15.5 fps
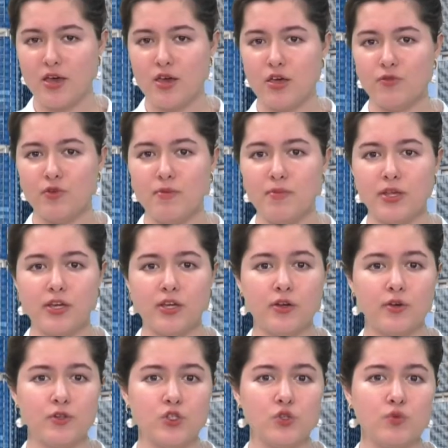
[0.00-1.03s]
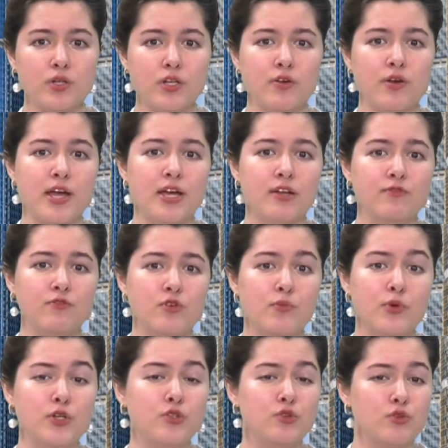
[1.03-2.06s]
3 million on Twitter, and
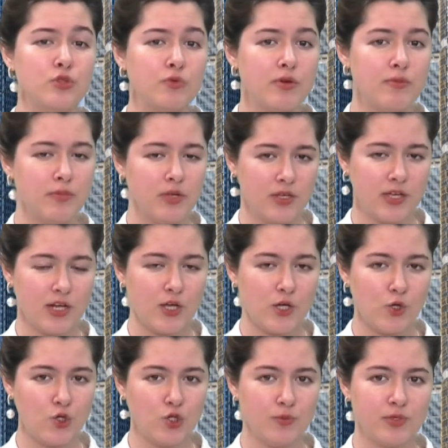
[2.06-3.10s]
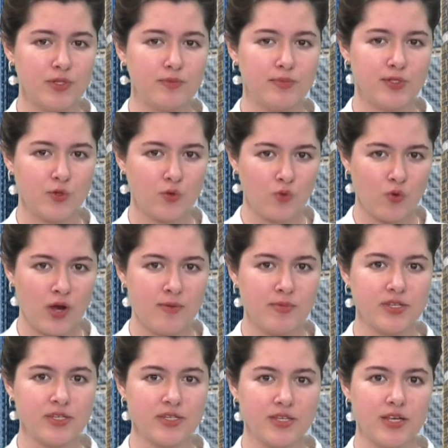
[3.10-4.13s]
4.23 million YouTube
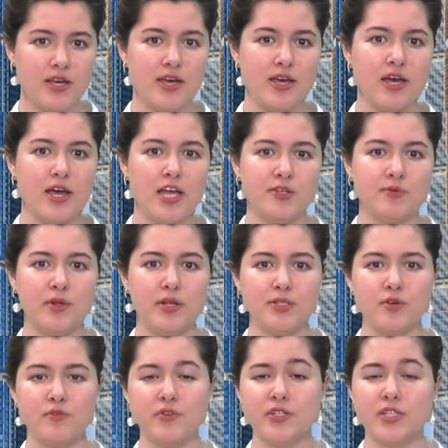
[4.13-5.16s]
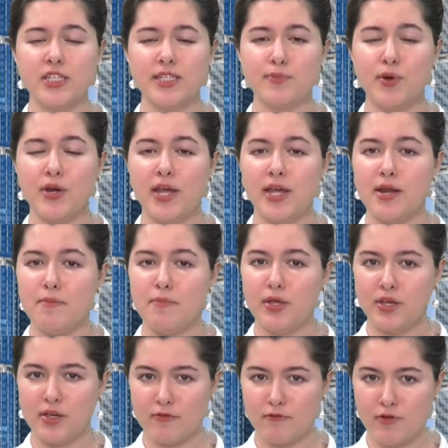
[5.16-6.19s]
subscribers, as well as over 6.8
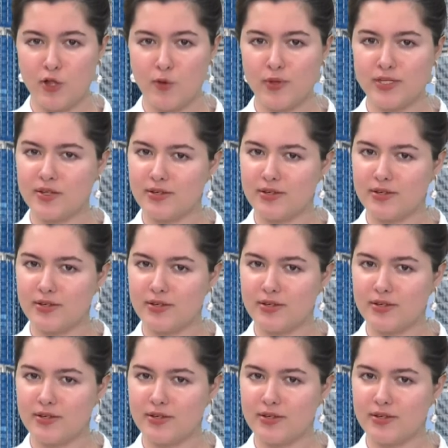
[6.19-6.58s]
million followers on